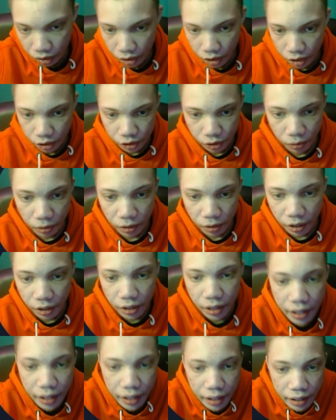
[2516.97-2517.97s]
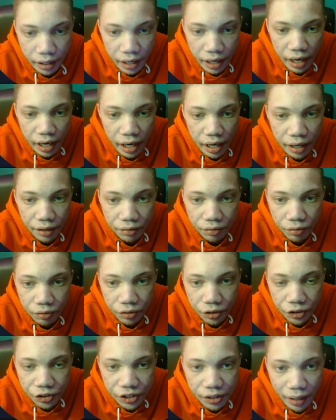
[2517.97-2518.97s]
So we're going to go to here. And
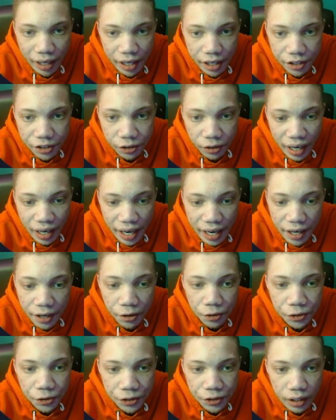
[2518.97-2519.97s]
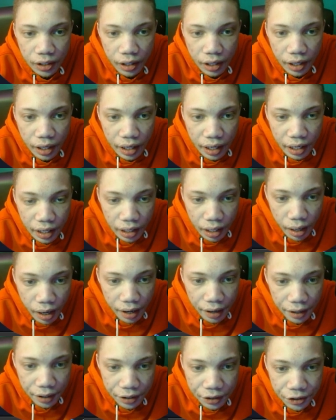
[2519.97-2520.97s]
you see right here, so the angles. And
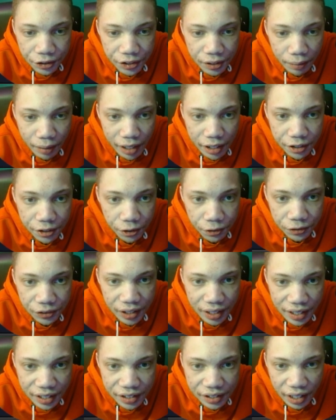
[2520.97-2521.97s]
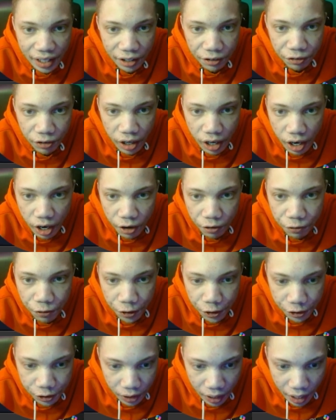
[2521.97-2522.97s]
you see right here, so 10 safe
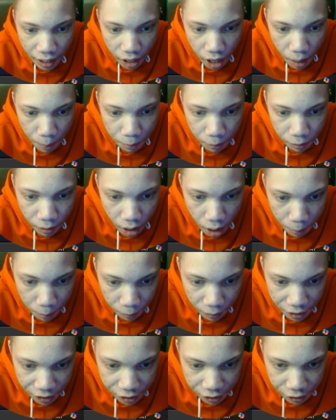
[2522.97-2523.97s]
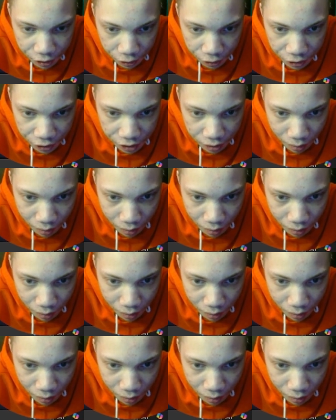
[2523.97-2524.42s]
first line operations. So you see